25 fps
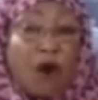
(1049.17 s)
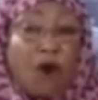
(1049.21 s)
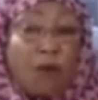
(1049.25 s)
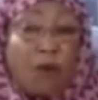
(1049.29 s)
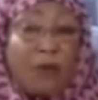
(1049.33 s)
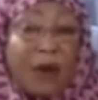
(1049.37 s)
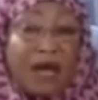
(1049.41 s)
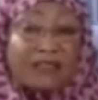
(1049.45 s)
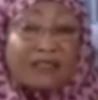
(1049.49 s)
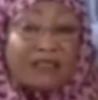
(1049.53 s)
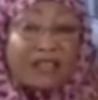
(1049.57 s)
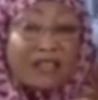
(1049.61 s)

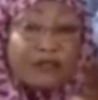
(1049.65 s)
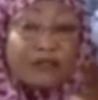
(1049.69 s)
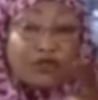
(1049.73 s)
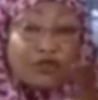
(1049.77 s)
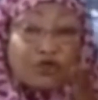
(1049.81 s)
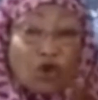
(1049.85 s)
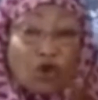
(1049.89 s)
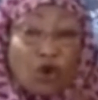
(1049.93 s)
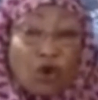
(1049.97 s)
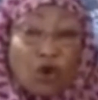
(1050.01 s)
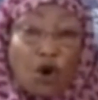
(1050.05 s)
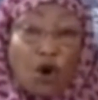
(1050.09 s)

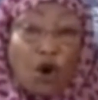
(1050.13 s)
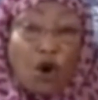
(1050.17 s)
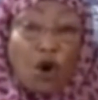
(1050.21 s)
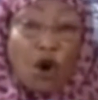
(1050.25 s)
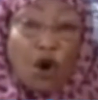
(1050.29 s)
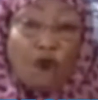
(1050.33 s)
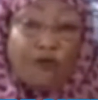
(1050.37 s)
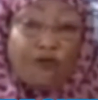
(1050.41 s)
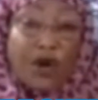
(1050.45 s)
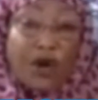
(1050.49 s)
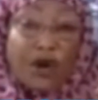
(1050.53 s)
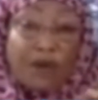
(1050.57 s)
Obasanjo
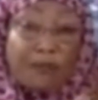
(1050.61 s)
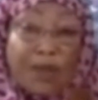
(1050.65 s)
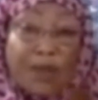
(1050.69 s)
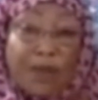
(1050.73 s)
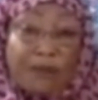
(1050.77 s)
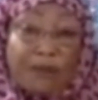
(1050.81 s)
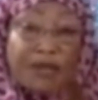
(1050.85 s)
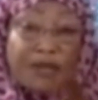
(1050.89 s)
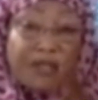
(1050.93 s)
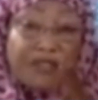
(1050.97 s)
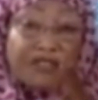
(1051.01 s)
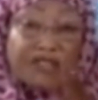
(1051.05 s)
offered
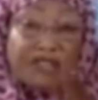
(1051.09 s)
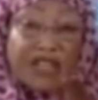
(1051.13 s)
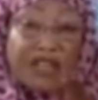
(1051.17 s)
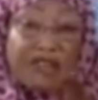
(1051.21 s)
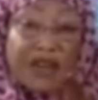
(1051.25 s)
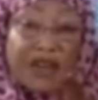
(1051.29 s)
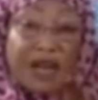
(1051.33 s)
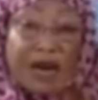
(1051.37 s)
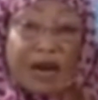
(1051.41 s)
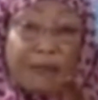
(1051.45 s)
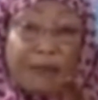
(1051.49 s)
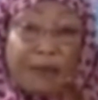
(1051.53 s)
me ministerial